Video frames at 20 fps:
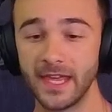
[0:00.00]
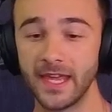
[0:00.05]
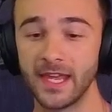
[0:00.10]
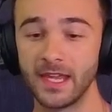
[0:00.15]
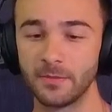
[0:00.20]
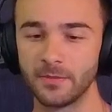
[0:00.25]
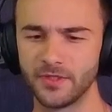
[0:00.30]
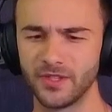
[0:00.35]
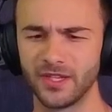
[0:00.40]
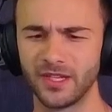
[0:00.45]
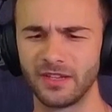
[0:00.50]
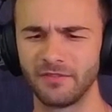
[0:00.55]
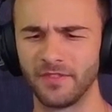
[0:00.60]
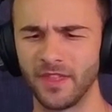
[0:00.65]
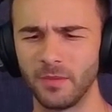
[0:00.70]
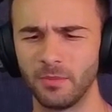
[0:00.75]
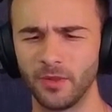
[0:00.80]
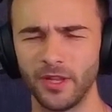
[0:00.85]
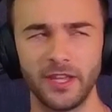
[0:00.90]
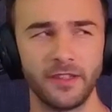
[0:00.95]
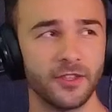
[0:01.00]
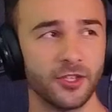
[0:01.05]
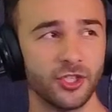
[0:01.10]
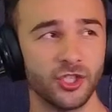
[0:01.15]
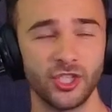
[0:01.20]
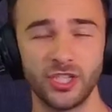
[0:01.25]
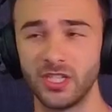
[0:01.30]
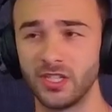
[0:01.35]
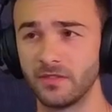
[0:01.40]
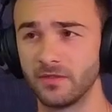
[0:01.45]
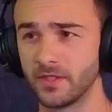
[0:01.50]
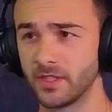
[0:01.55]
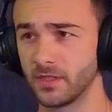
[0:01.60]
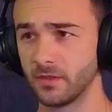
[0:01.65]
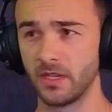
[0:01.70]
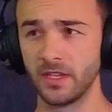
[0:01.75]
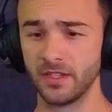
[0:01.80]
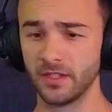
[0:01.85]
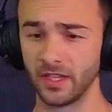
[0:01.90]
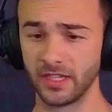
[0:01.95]
games, like if they play the
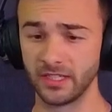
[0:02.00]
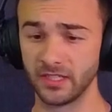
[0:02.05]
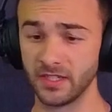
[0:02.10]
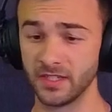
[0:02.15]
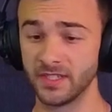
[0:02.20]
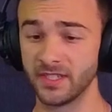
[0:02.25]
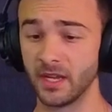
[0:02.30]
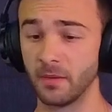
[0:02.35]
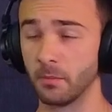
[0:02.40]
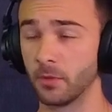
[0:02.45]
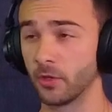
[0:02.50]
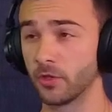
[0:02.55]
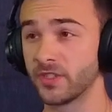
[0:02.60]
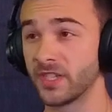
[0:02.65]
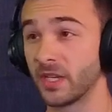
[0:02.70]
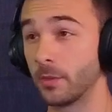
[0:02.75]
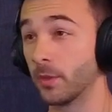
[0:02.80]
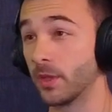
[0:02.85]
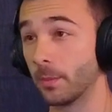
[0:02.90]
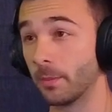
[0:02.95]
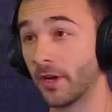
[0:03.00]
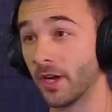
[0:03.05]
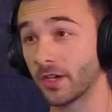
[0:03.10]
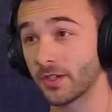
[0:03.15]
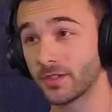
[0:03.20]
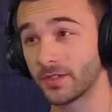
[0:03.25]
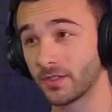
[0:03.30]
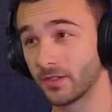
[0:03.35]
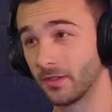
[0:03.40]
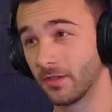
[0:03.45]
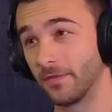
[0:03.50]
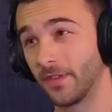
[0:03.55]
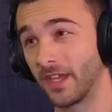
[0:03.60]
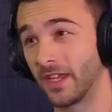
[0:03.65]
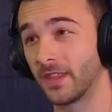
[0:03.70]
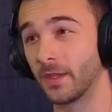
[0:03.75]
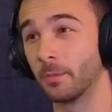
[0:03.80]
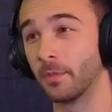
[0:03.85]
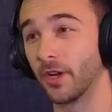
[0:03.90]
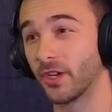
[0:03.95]
Chiefs in December, same with the Bucks. They
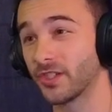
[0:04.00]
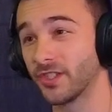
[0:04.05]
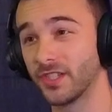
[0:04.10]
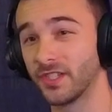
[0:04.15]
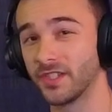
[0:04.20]
get the Bucks.